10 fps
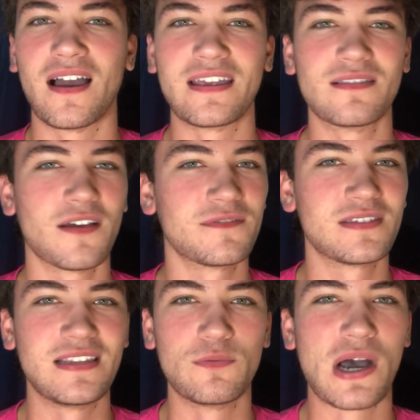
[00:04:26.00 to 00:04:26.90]
He loves
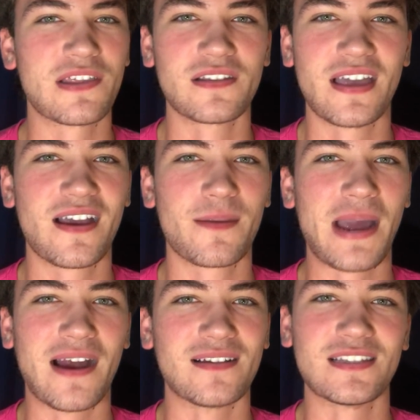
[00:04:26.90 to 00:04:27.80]
the weather there
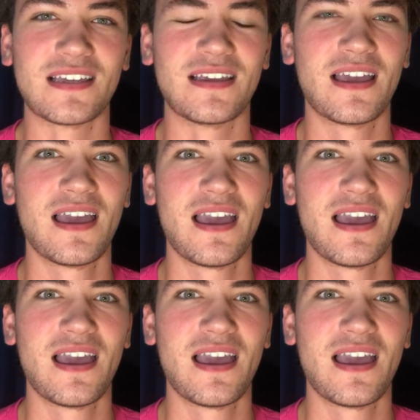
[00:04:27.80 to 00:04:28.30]
apparently,